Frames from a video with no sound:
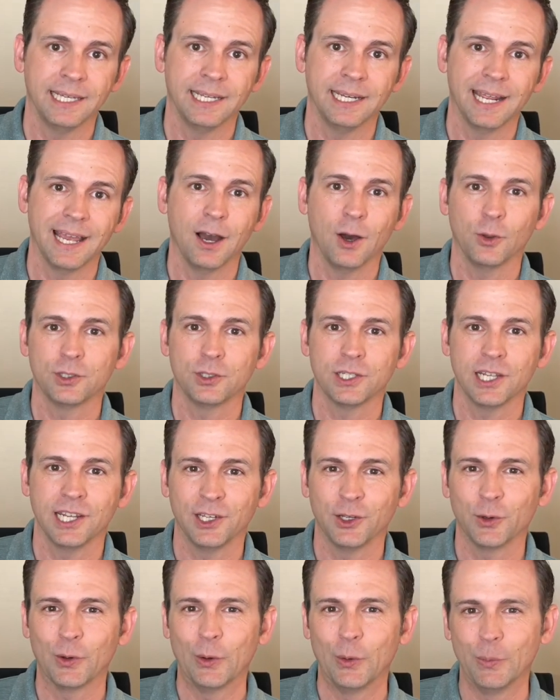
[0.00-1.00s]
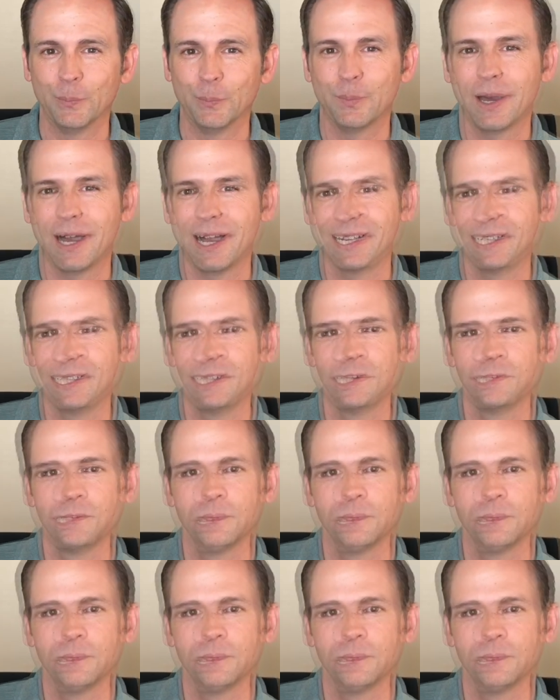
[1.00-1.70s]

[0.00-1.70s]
in-house in your own pocket.